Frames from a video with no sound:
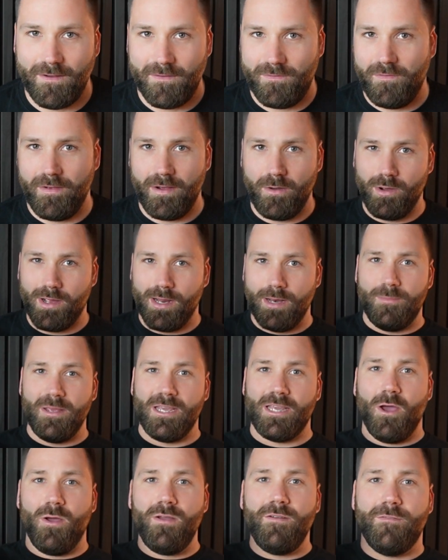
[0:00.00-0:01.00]
I think we're going to be
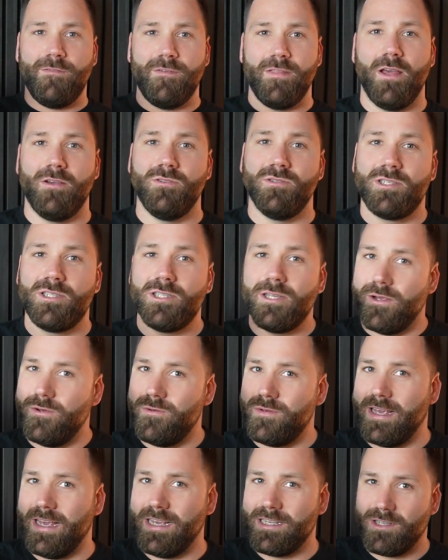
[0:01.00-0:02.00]
going for those
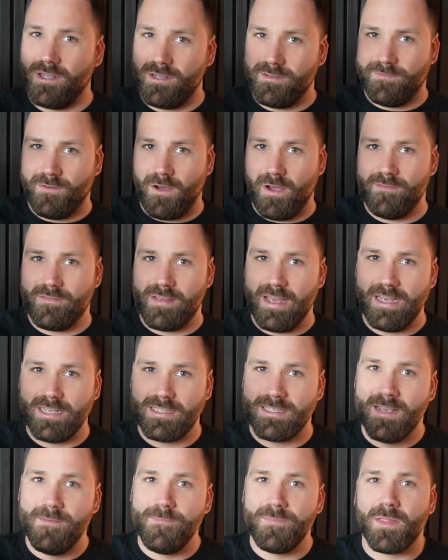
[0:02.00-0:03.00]
2 gigs, those 5 gigs.